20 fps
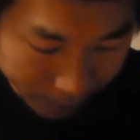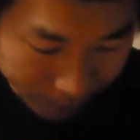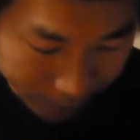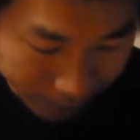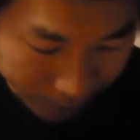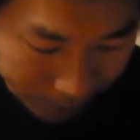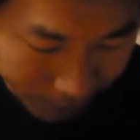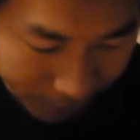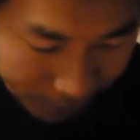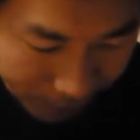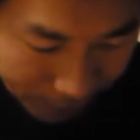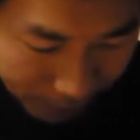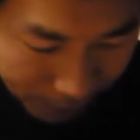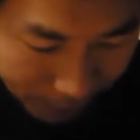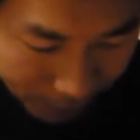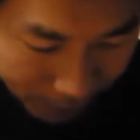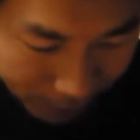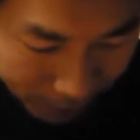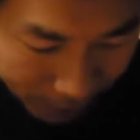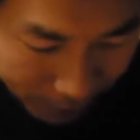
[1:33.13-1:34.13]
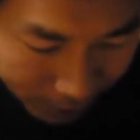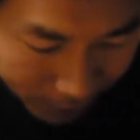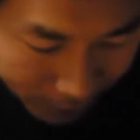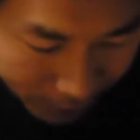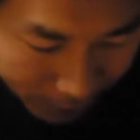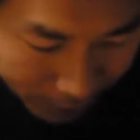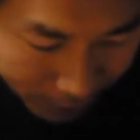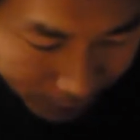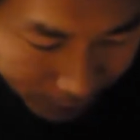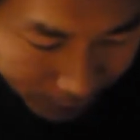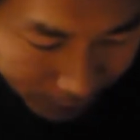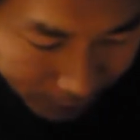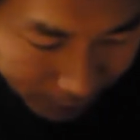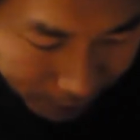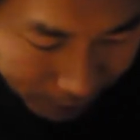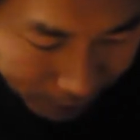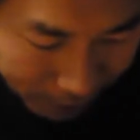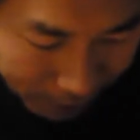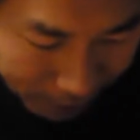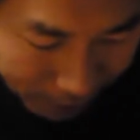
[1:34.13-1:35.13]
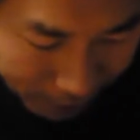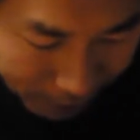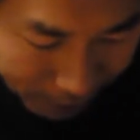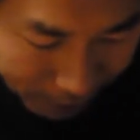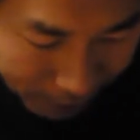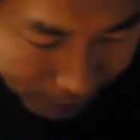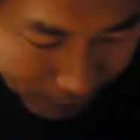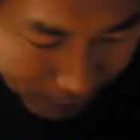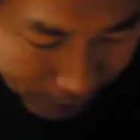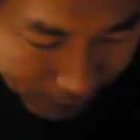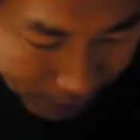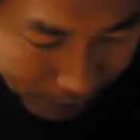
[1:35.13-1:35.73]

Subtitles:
Nothing is said.